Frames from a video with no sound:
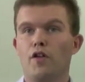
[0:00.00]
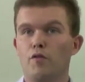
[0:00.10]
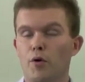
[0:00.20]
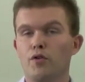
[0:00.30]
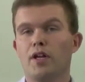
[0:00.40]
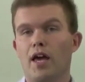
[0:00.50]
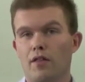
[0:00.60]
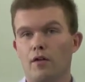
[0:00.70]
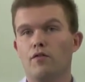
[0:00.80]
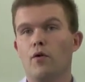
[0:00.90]
that you've put
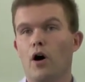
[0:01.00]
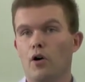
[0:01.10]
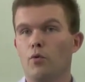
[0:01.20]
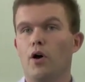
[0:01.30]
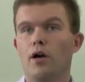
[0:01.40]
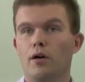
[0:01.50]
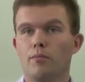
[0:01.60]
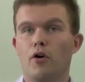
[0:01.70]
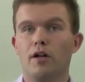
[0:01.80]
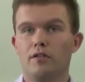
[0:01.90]
together through hard work
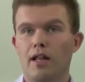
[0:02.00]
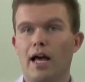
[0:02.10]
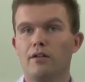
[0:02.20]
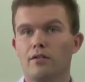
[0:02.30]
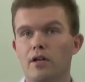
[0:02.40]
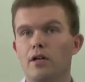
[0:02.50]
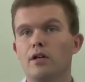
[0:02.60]
prior to that,